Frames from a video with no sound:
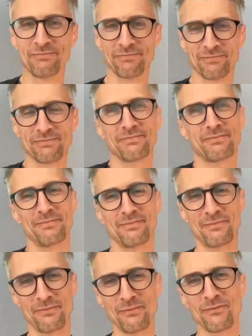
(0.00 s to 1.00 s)
Yeah,
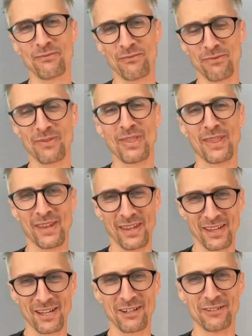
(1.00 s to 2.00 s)
hence the
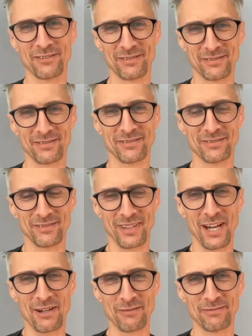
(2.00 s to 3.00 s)
rainfall and the gloomy
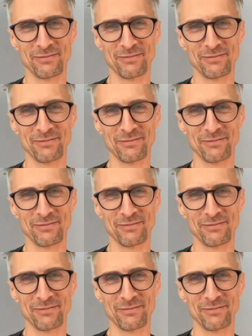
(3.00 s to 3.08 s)
weather.